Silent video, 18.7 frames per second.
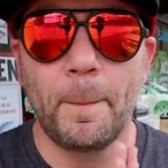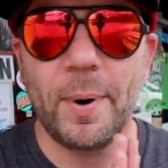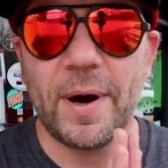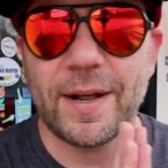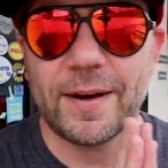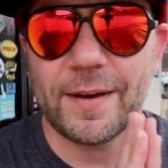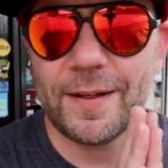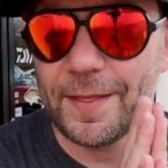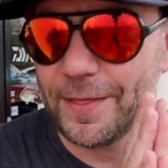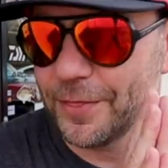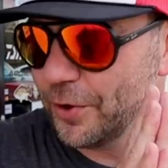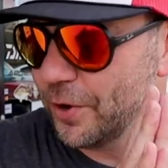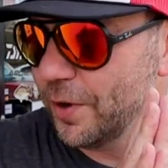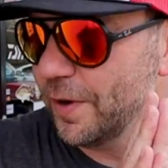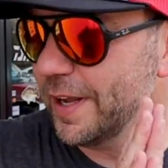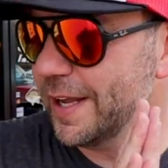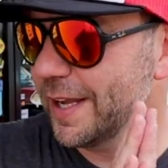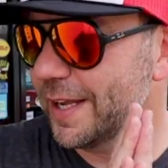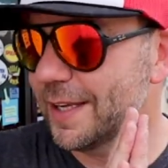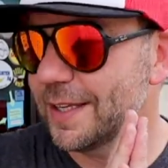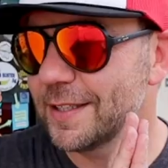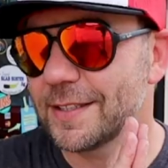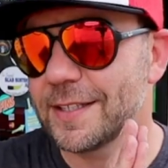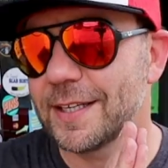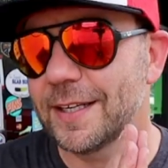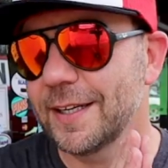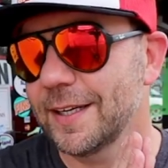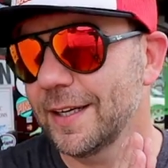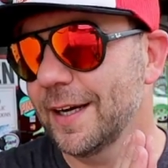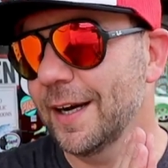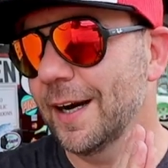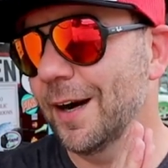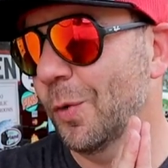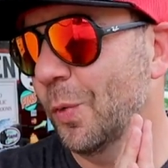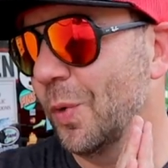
But there is uh,